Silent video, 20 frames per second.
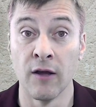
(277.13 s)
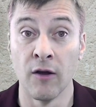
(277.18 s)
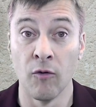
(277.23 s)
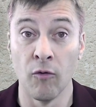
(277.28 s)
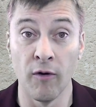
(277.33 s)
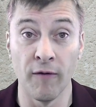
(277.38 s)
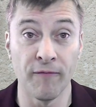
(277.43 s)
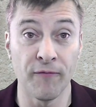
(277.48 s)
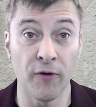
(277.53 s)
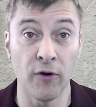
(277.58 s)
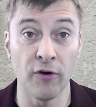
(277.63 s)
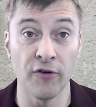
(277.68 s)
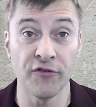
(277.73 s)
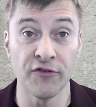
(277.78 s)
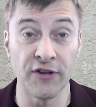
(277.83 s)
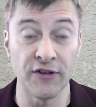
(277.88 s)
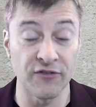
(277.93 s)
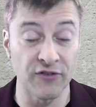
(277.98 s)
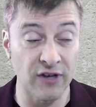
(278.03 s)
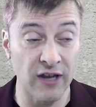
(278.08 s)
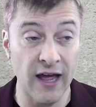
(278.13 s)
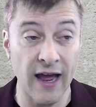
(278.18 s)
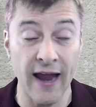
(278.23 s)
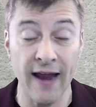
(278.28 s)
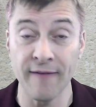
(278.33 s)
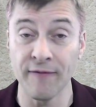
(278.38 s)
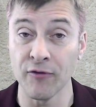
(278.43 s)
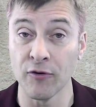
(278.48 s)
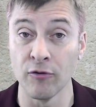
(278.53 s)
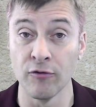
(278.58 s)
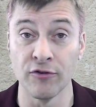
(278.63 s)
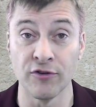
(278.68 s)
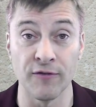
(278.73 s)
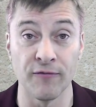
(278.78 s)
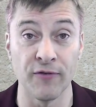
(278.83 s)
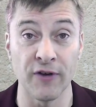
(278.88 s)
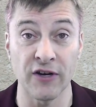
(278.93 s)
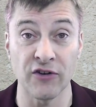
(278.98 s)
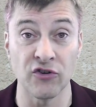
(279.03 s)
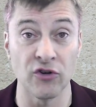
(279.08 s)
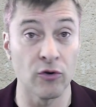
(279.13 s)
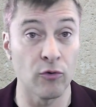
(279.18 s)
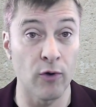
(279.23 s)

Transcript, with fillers: Well, first, his life, crucifixion,